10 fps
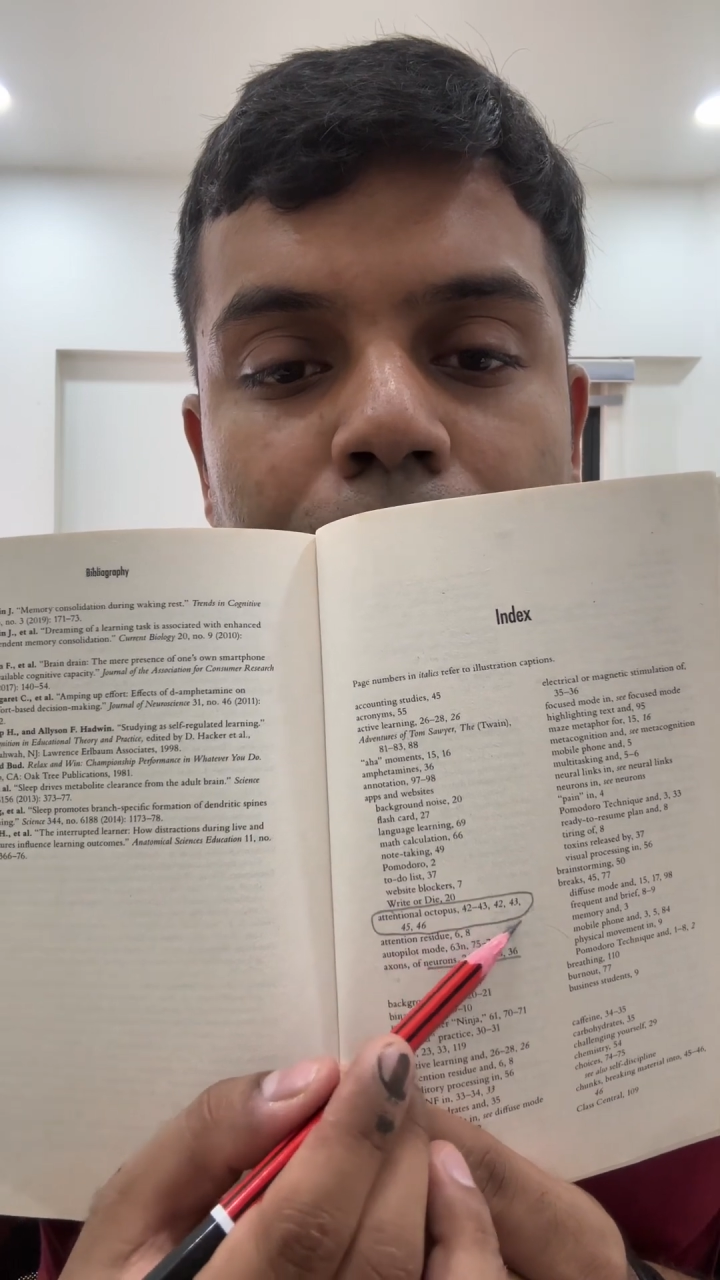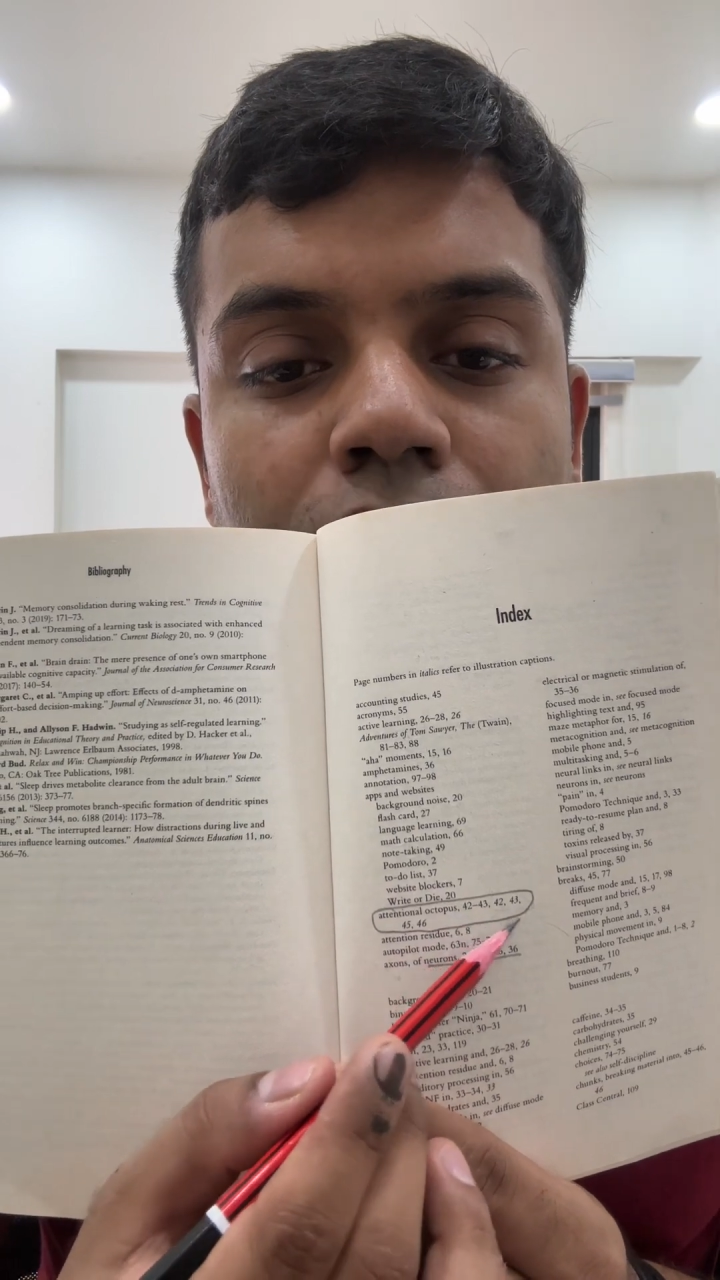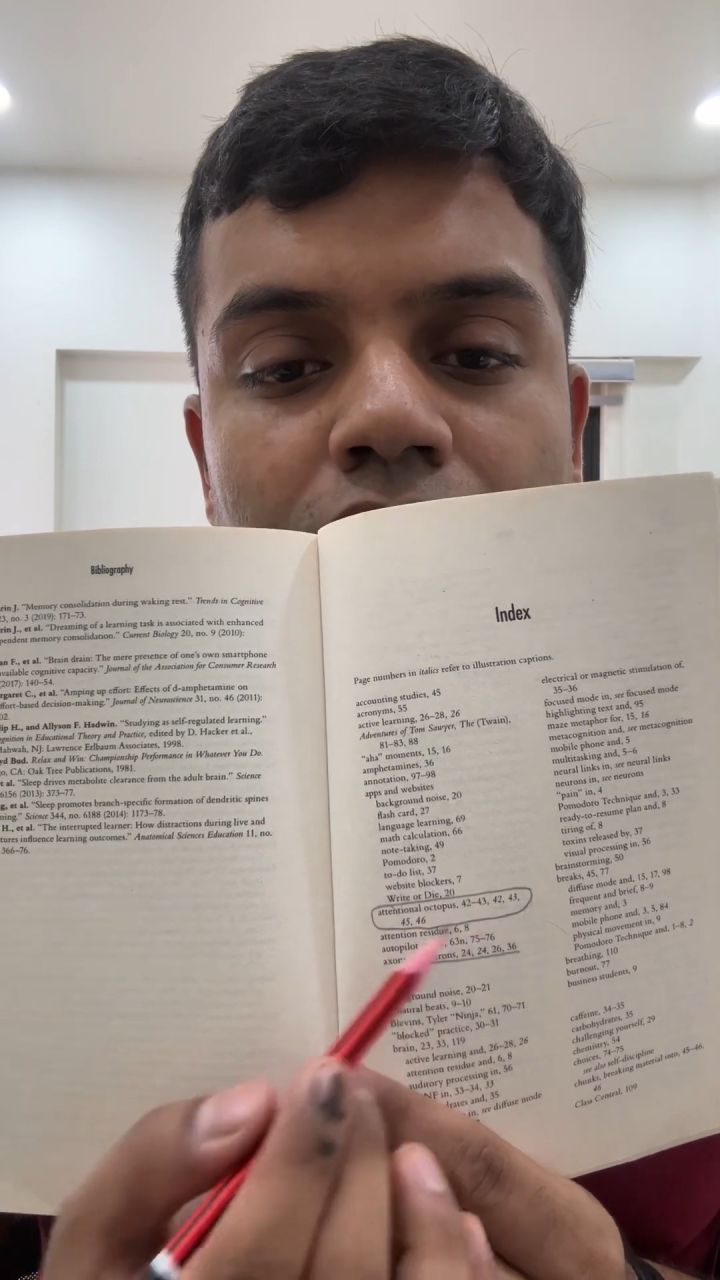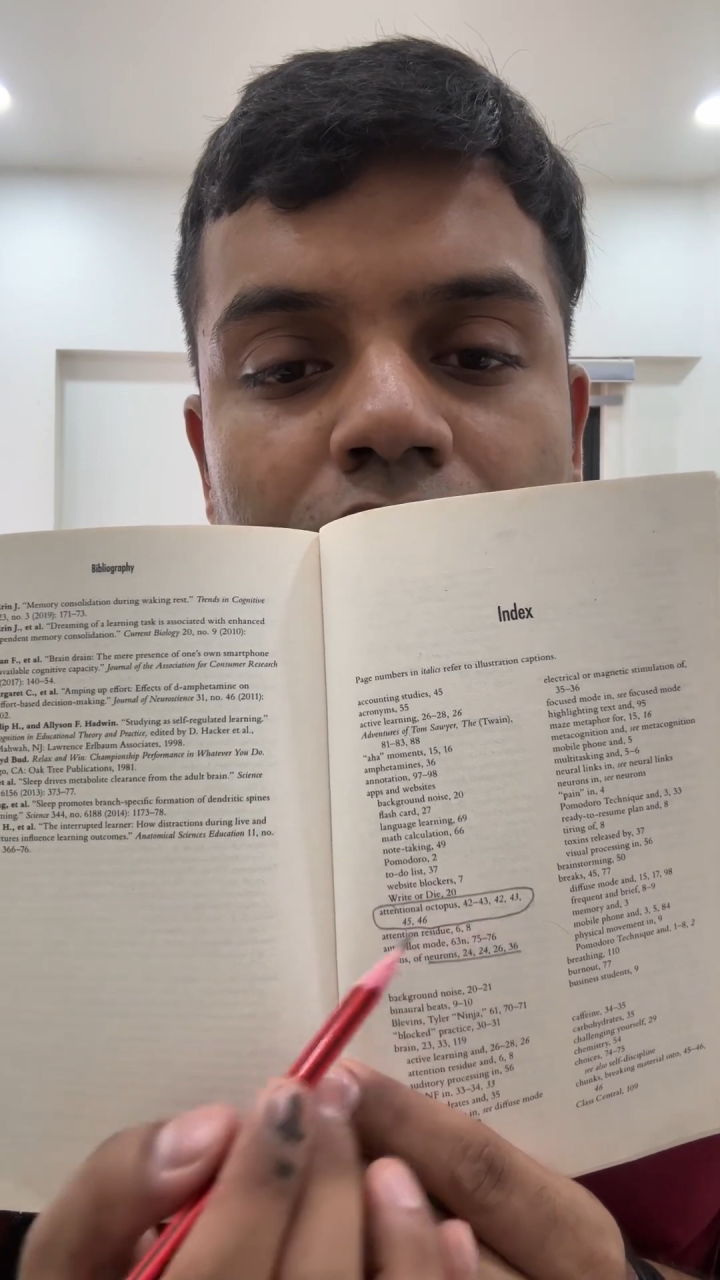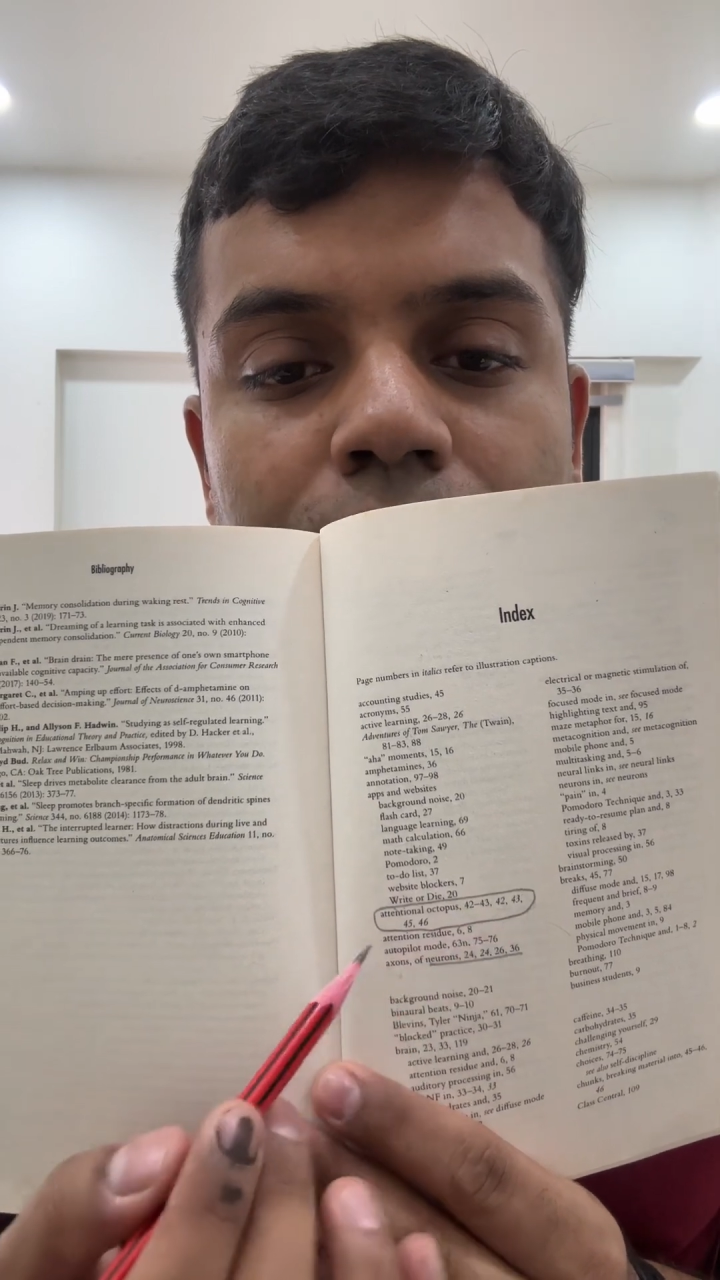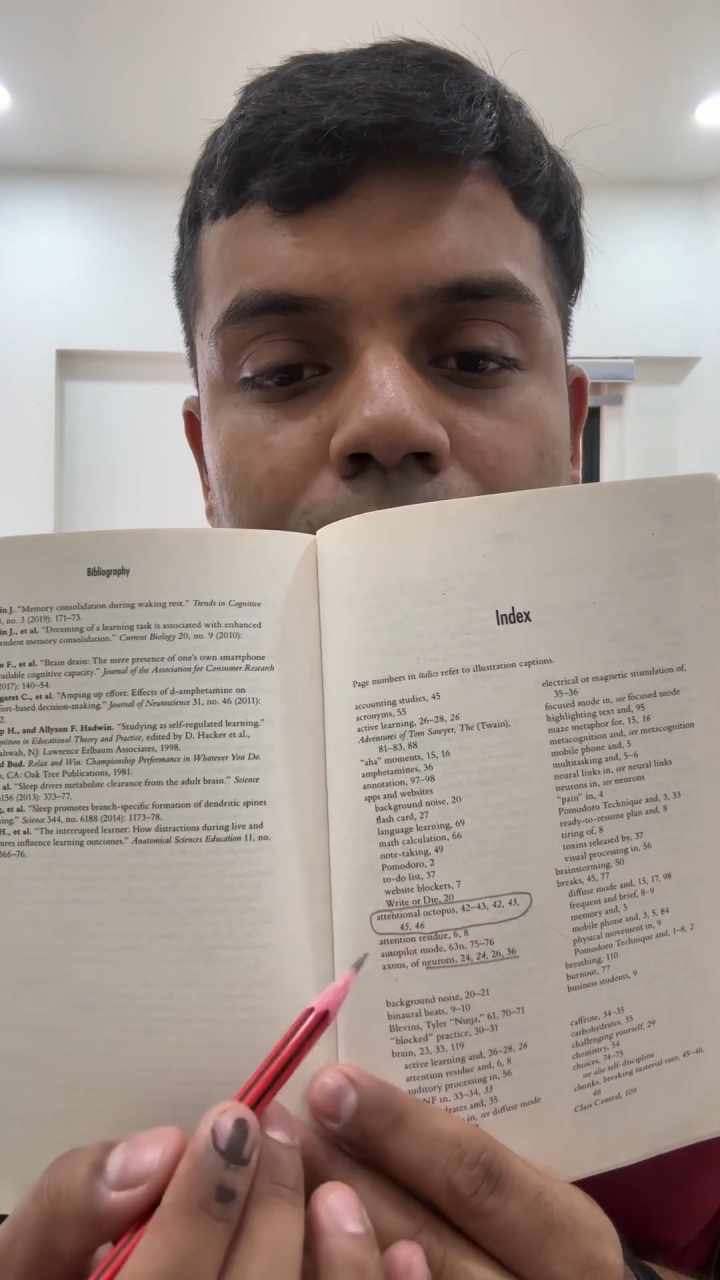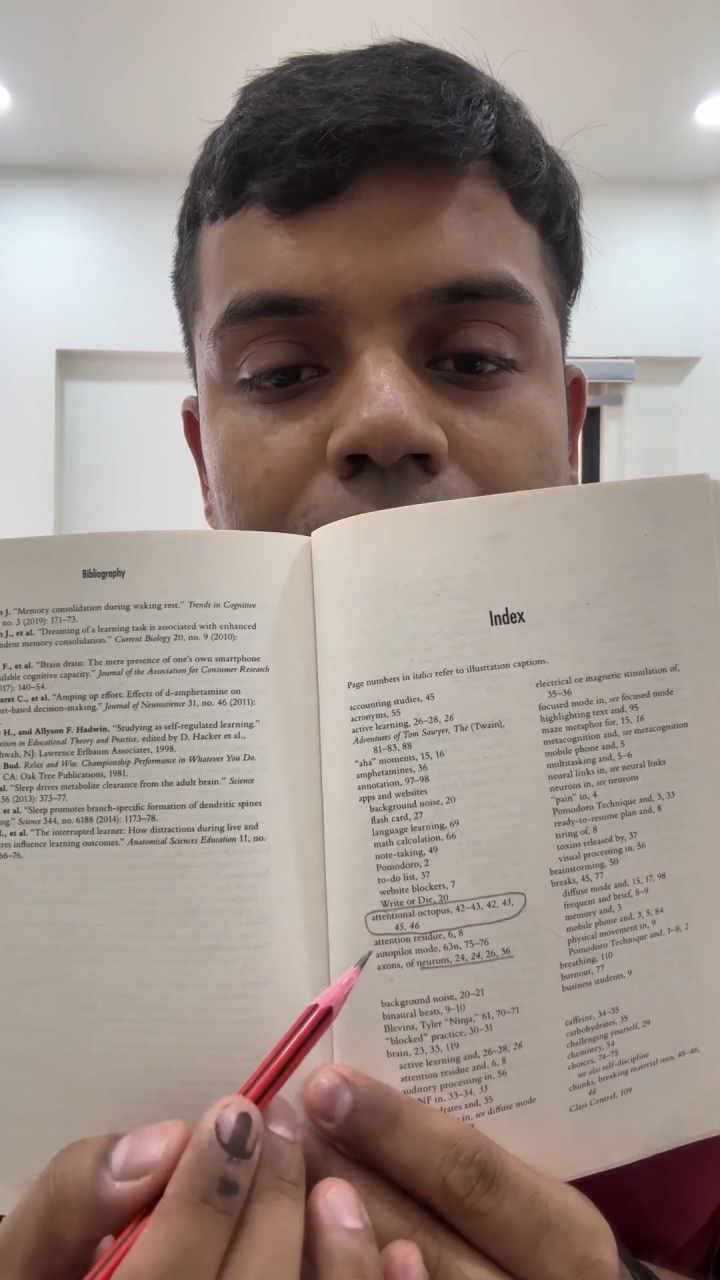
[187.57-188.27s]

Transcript: multiple